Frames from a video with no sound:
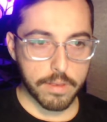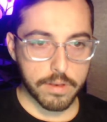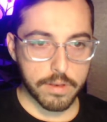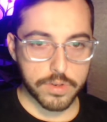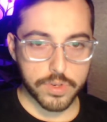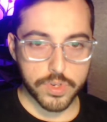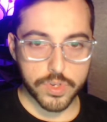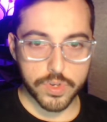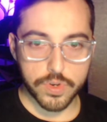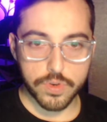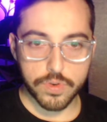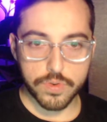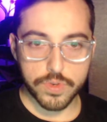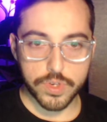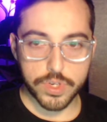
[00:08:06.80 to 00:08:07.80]

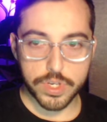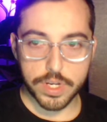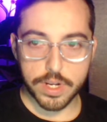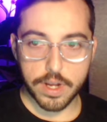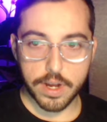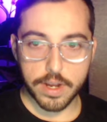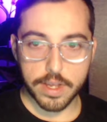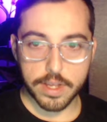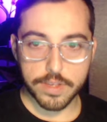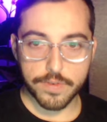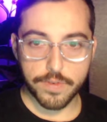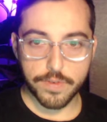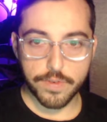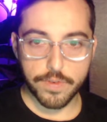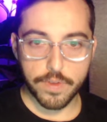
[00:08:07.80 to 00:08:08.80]
So C9 against
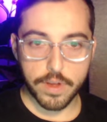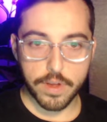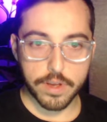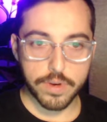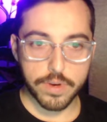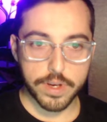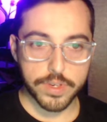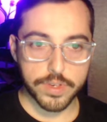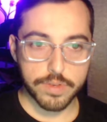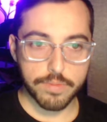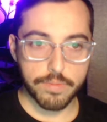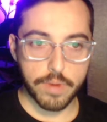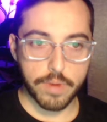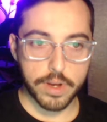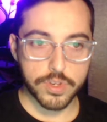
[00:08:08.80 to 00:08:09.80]
FlyQuest,
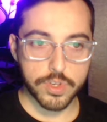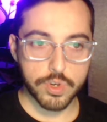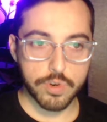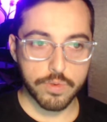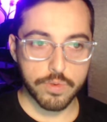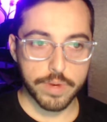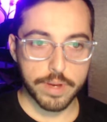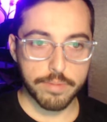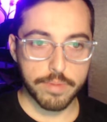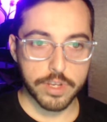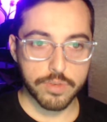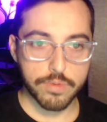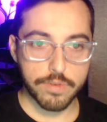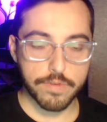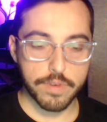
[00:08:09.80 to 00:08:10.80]
minus 208, minus
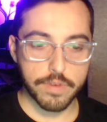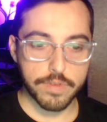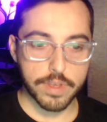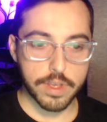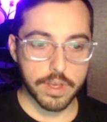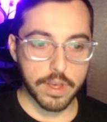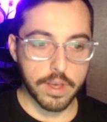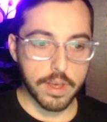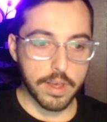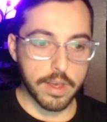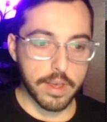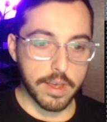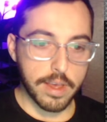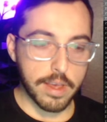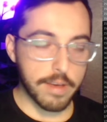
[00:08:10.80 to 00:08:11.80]
150.
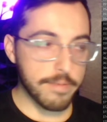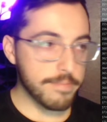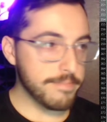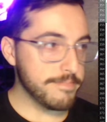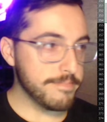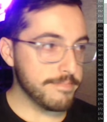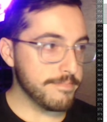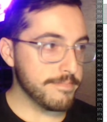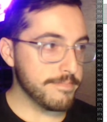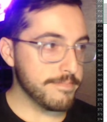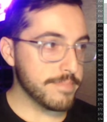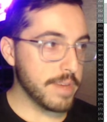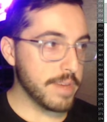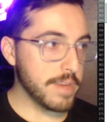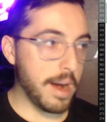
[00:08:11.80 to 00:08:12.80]

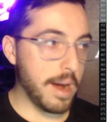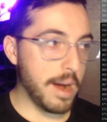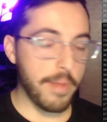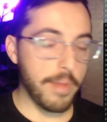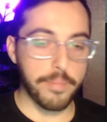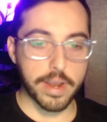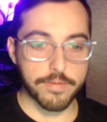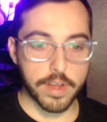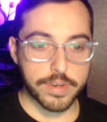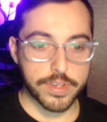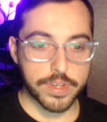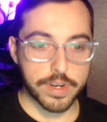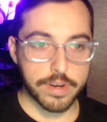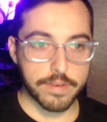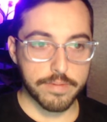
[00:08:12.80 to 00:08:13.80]
I'm not betting on FlyQuest here.